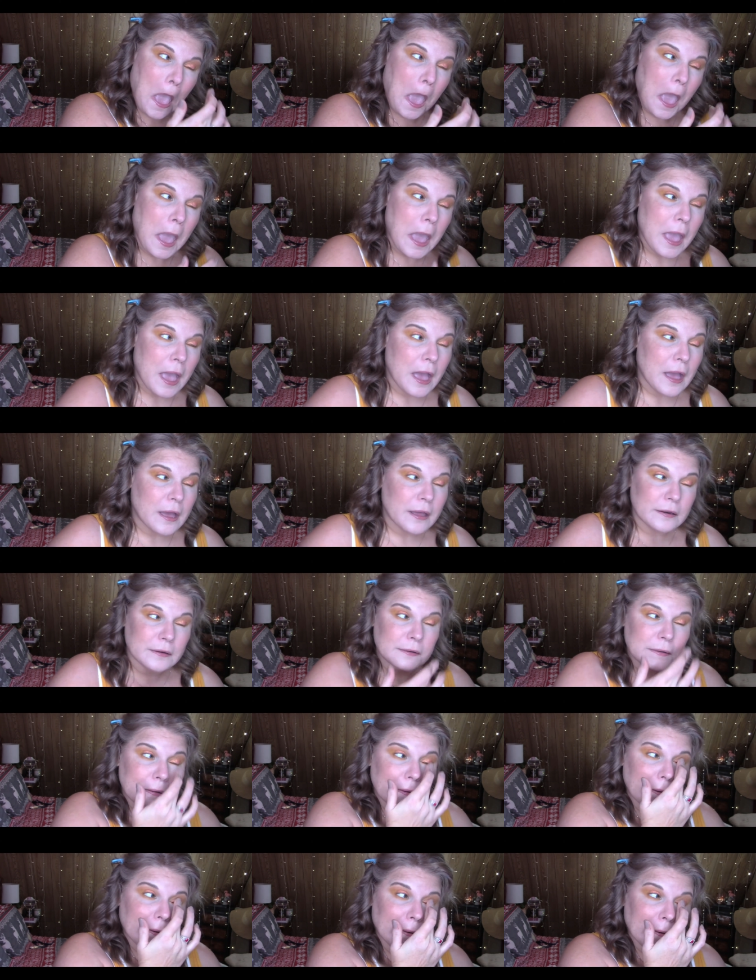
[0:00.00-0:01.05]
and
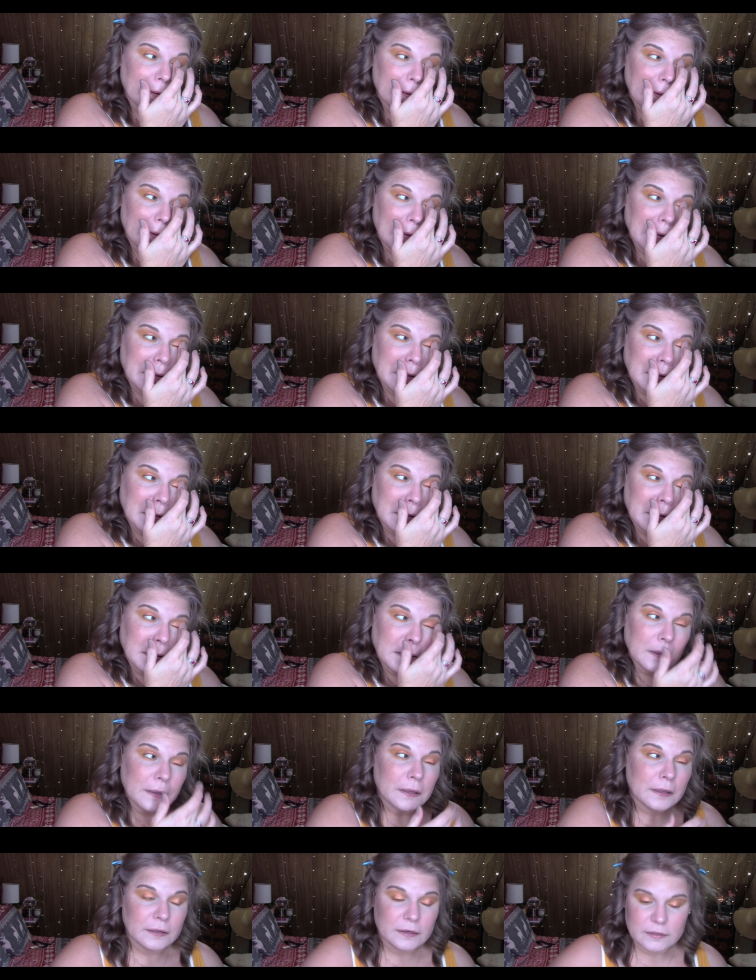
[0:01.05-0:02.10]

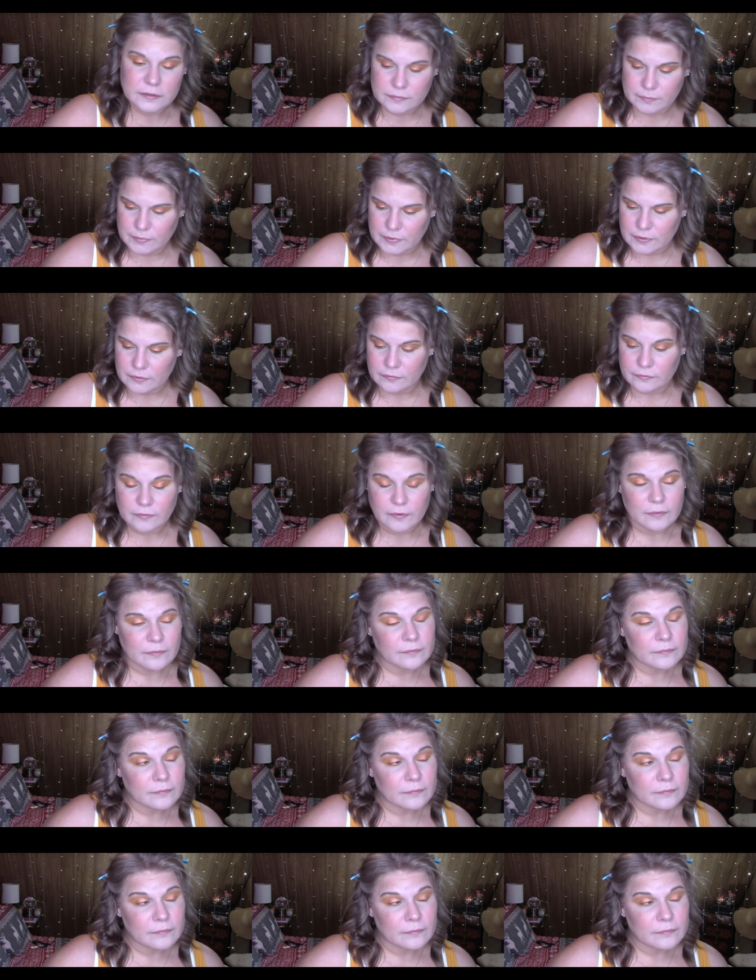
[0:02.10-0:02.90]
it is beautiful.